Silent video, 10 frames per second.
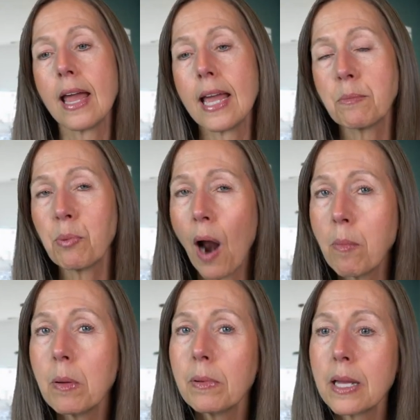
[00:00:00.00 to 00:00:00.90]
It
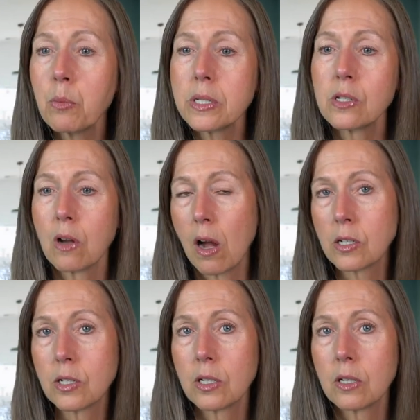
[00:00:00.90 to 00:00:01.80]
probably was
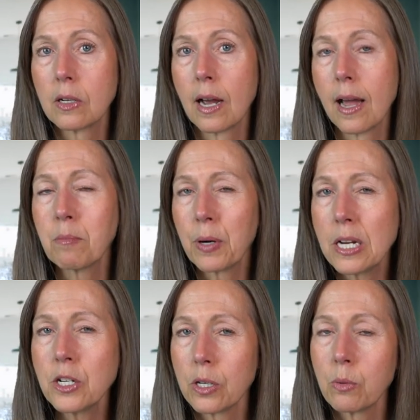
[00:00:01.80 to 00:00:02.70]
I'm pretty
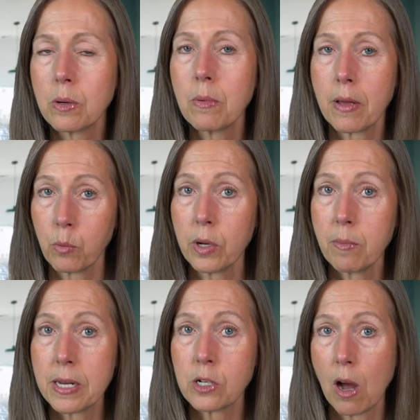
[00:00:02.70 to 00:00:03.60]
sure it would have
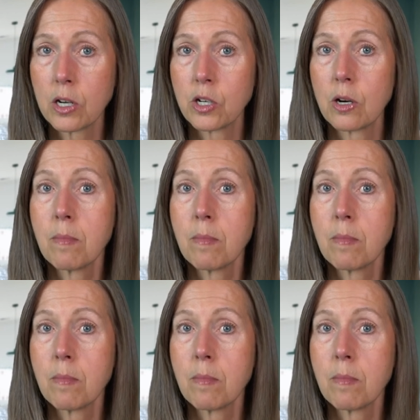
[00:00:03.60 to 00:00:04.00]
been Dr.